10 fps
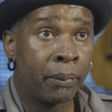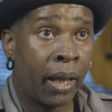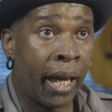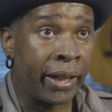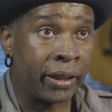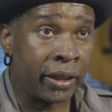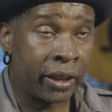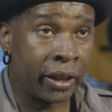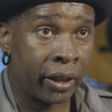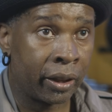
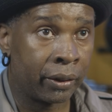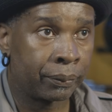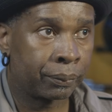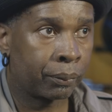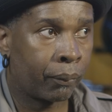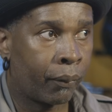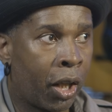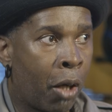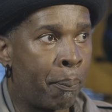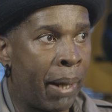idea
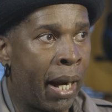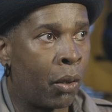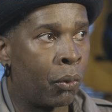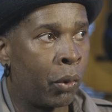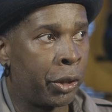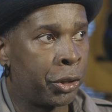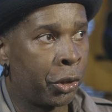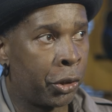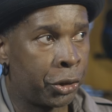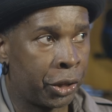about what
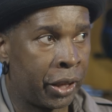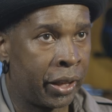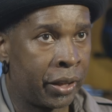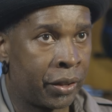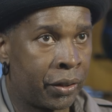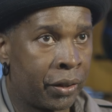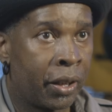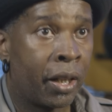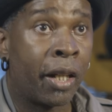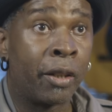church is,
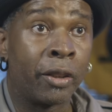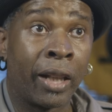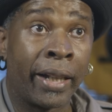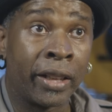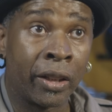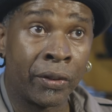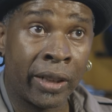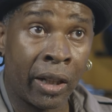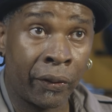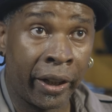and the idea of
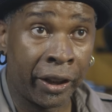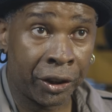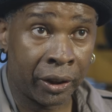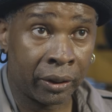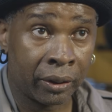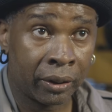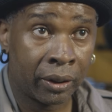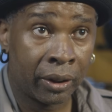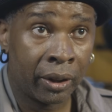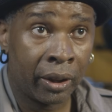salvation,
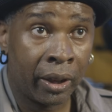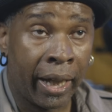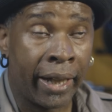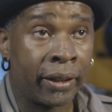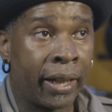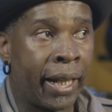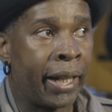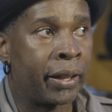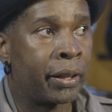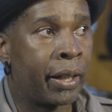and that